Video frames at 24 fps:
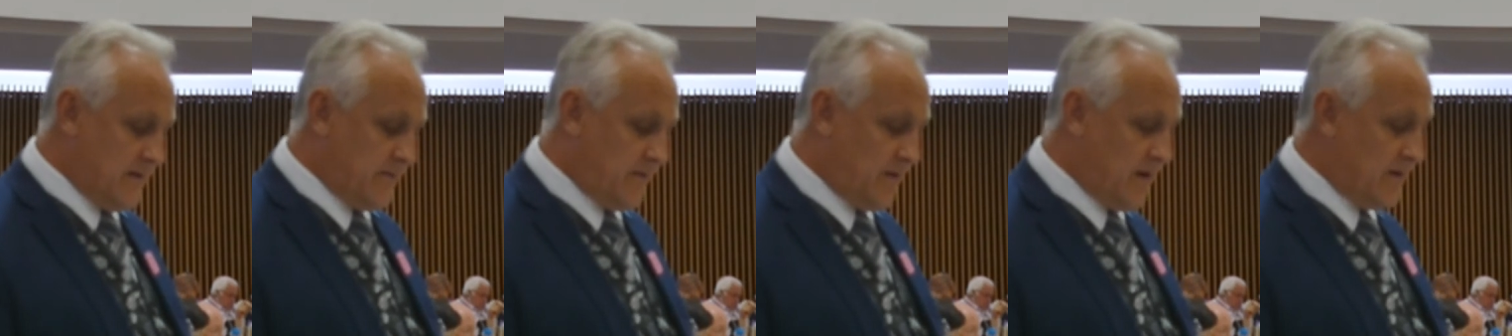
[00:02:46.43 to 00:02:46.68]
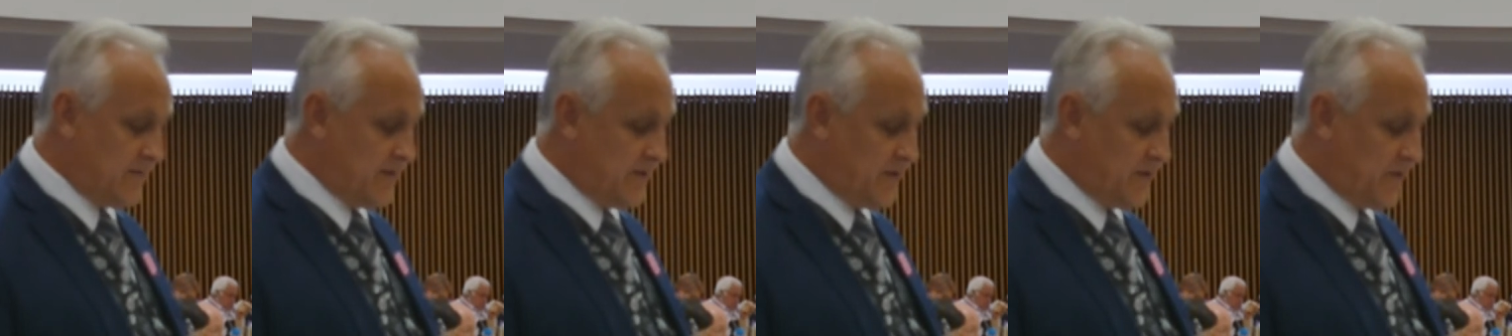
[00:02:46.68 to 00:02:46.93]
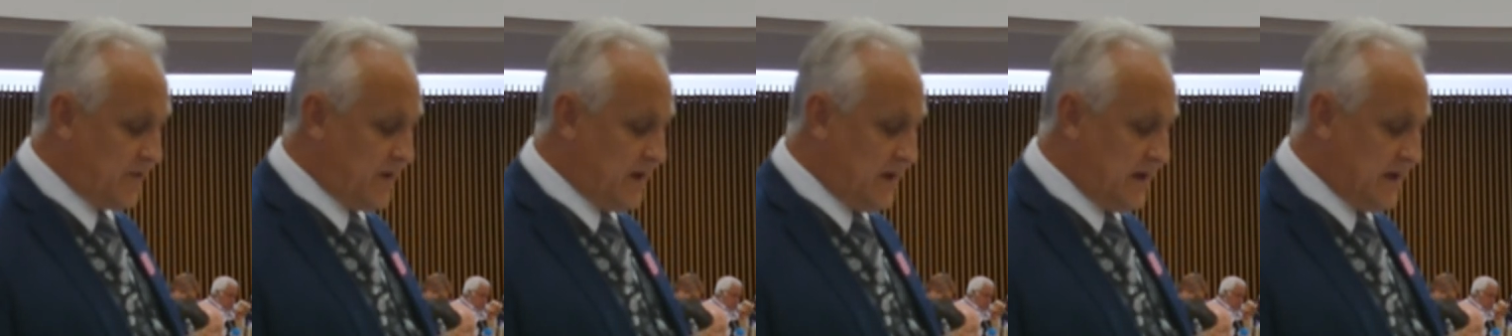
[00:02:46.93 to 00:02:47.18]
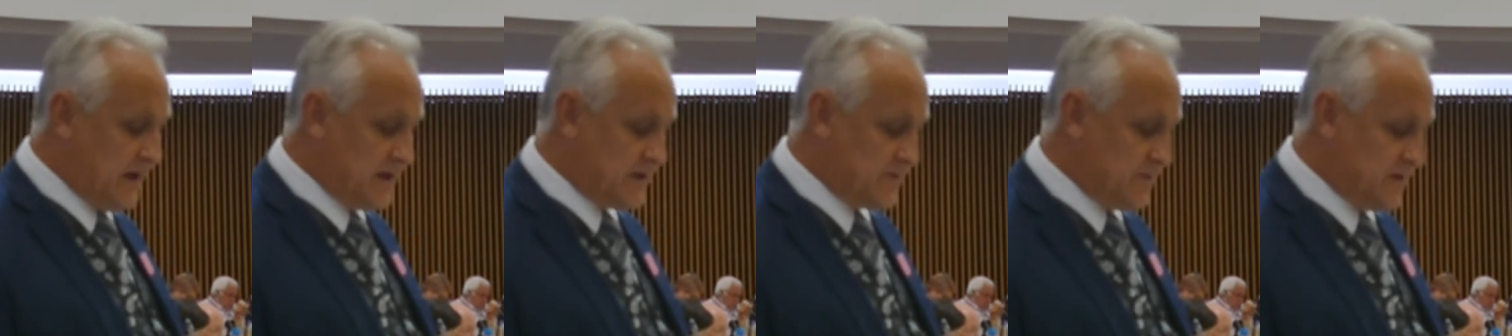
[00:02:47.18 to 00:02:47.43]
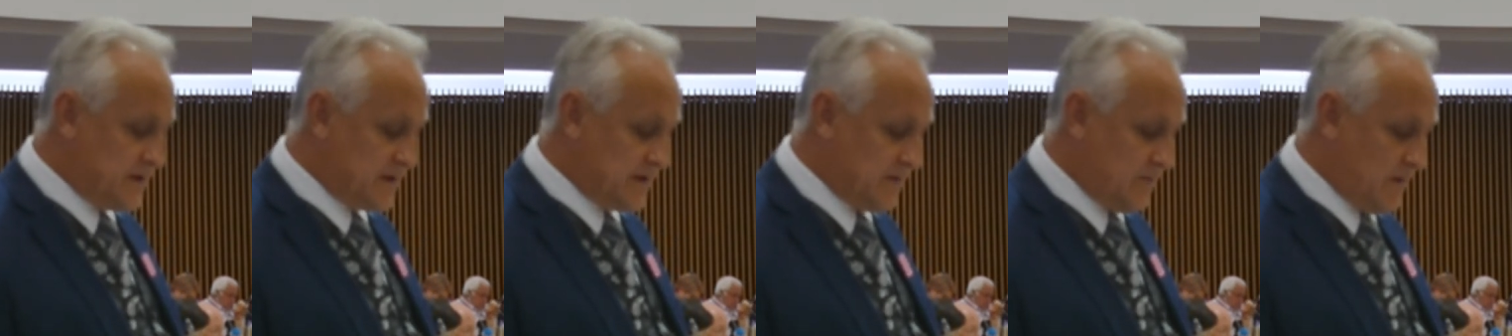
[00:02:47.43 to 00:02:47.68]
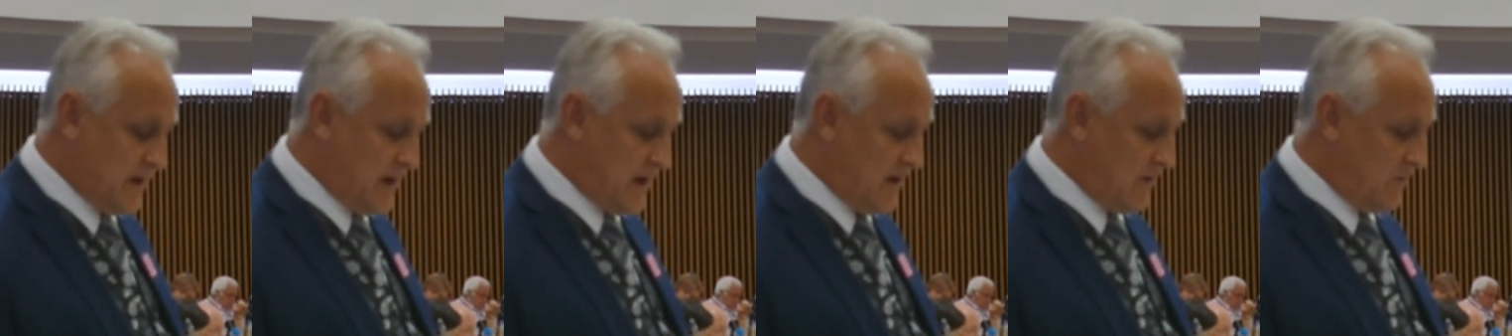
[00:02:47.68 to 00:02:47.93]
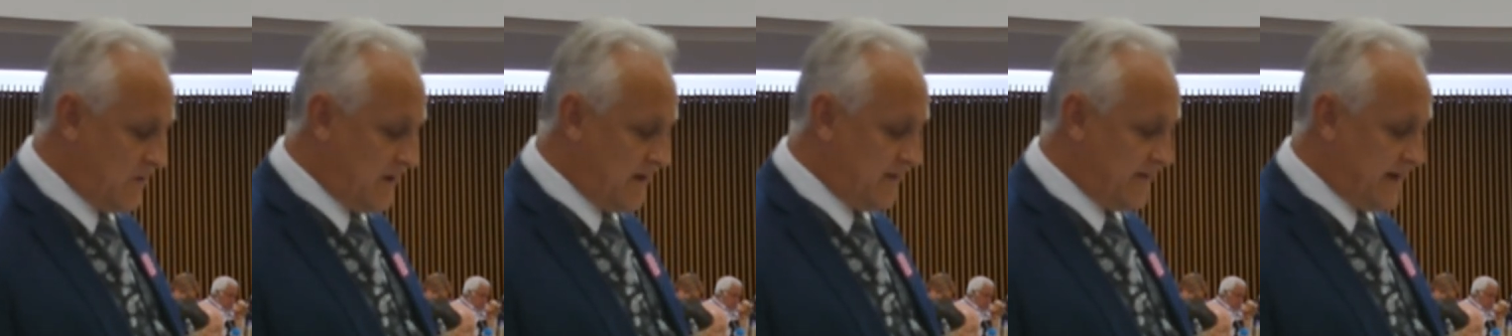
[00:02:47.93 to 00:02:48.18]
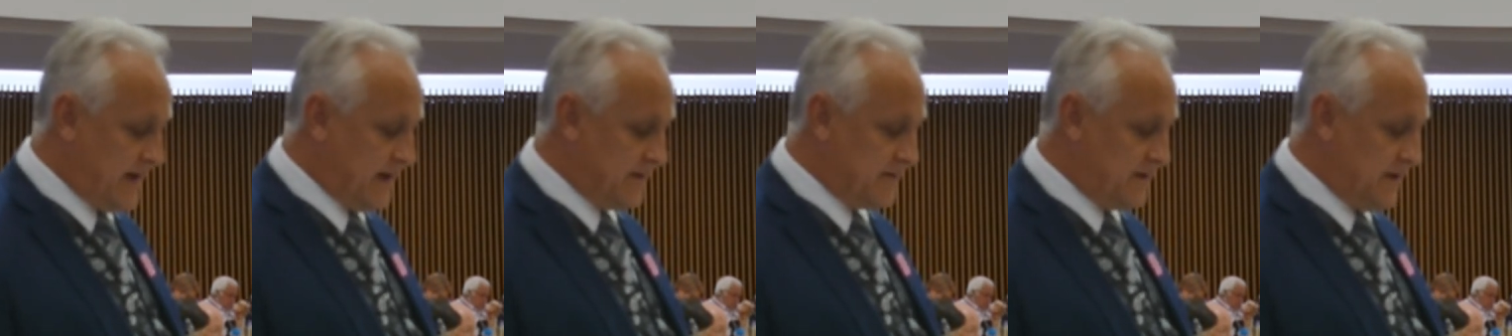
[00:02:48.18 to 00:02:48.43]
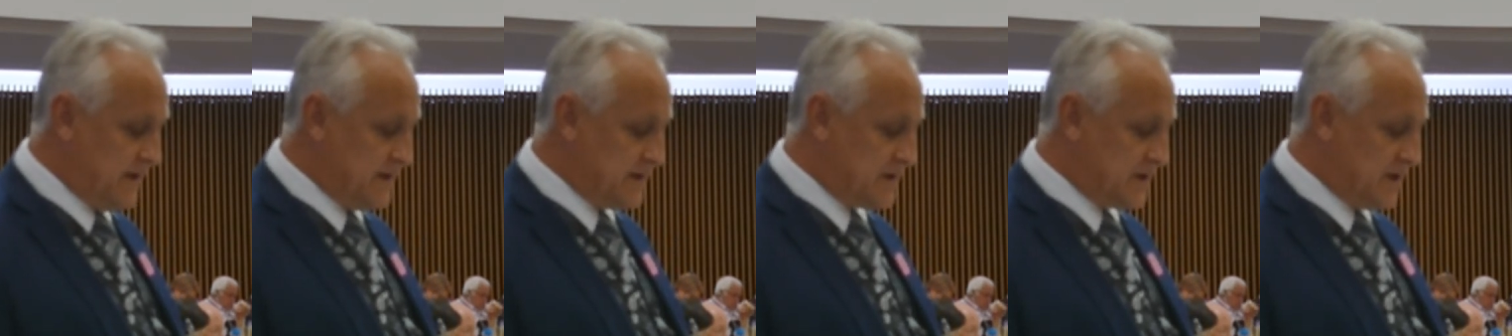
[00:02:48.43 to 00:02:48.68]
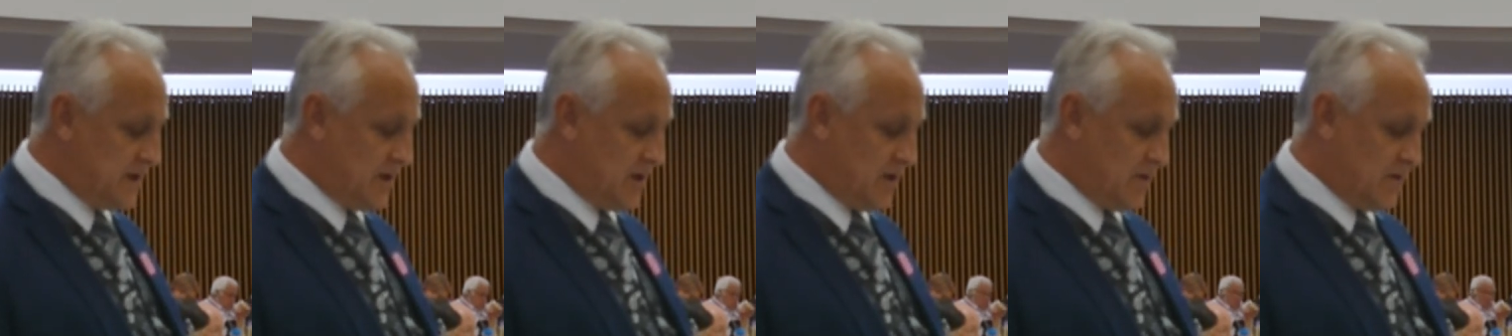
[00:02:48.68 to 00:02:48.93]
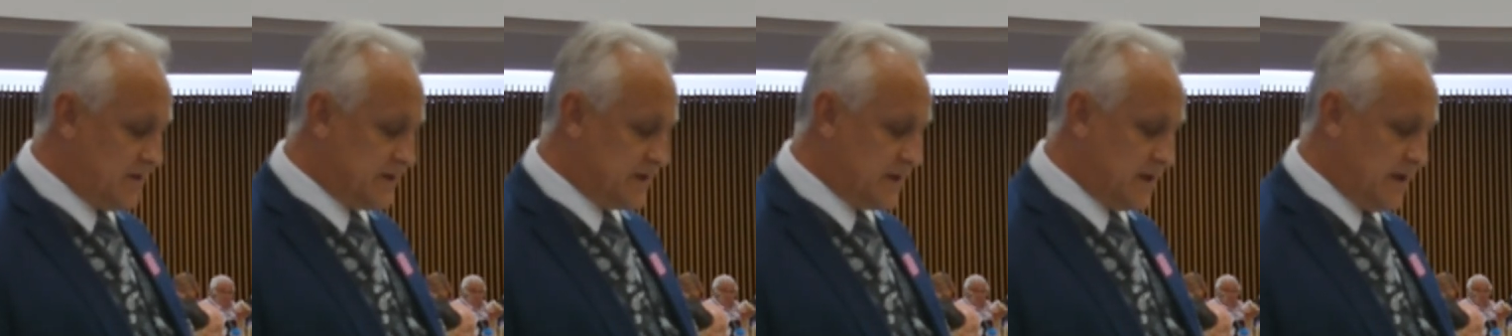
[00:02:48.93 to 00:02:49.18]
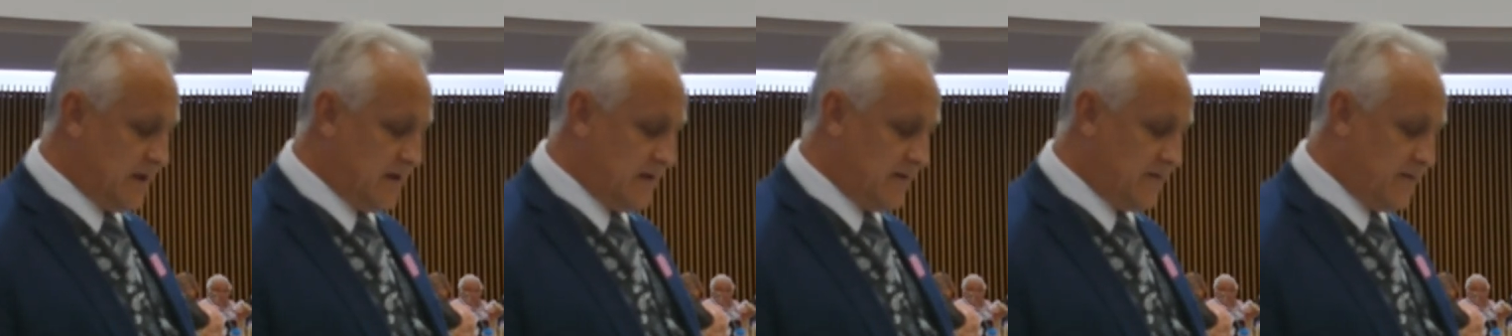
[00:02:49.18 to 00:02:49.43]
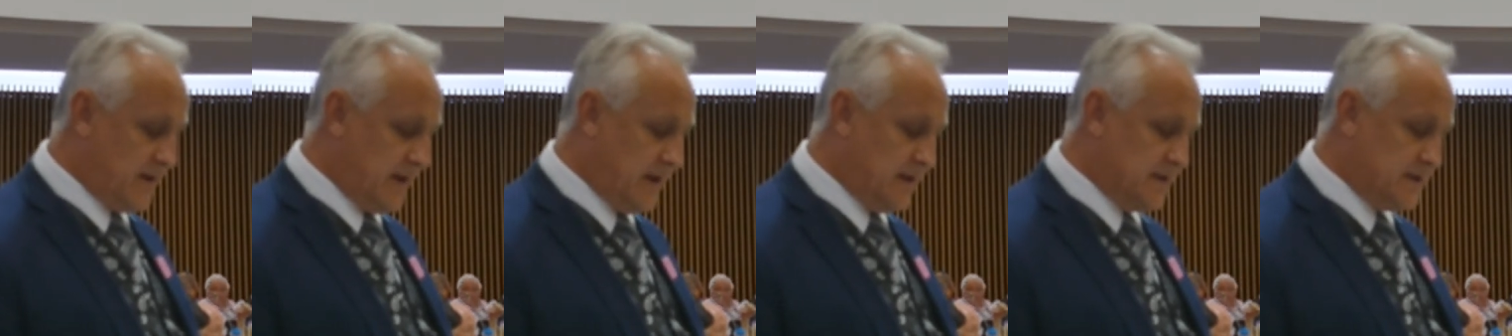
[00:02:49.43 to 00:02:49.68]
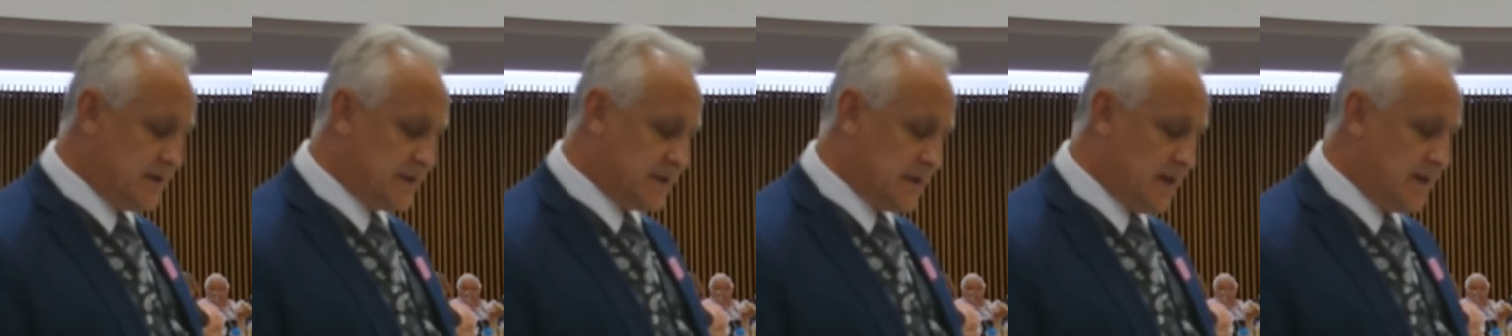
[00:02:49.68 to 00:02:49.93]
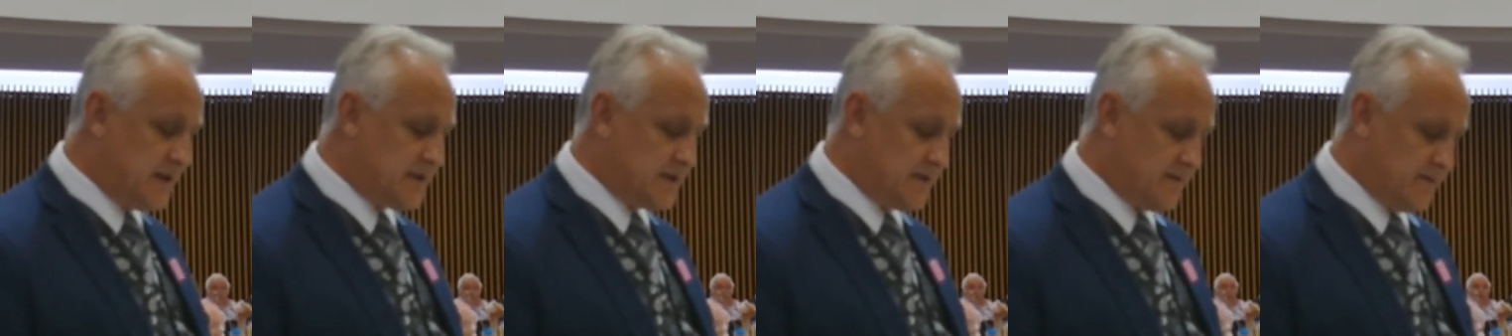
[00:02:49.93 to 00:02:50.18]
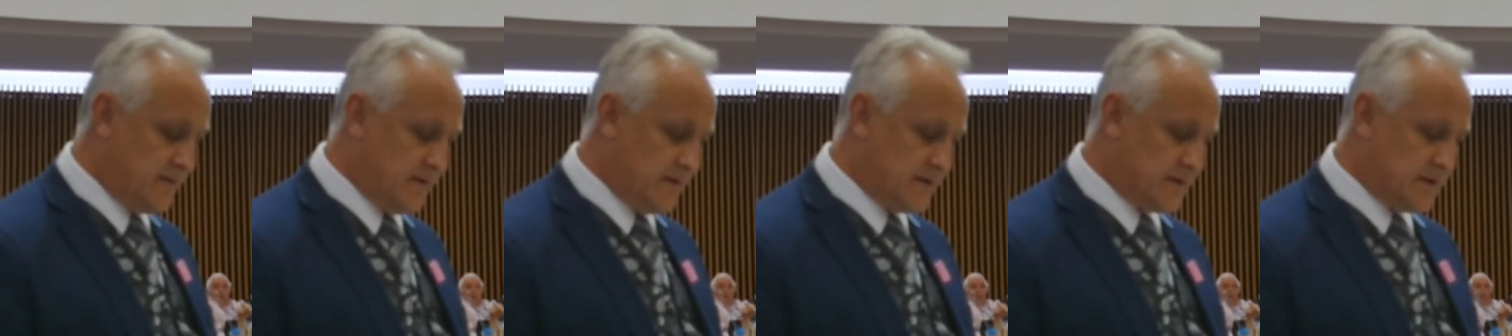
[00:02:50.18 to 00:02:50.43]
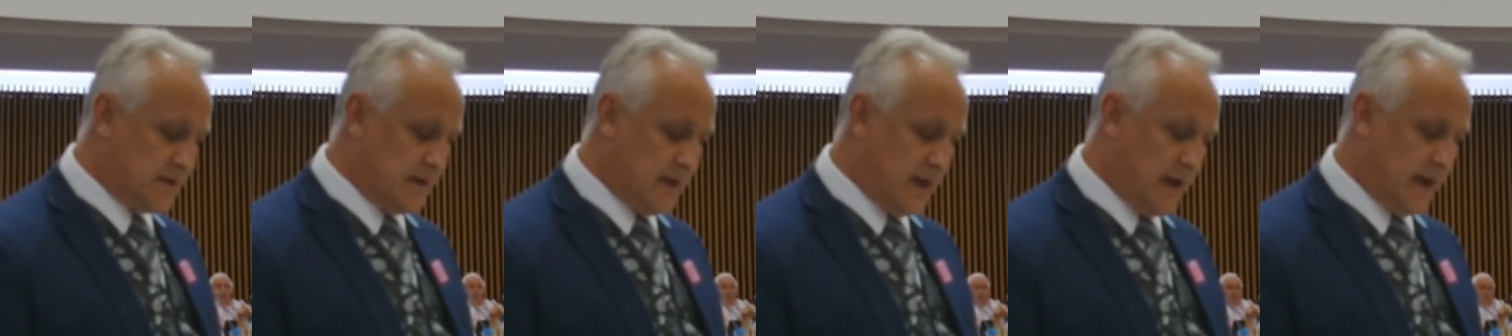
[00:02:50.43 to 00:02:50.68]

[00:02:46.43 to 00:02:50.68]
For over 3 years, Mr. Mayor, we have had the insecurity of indecisiveness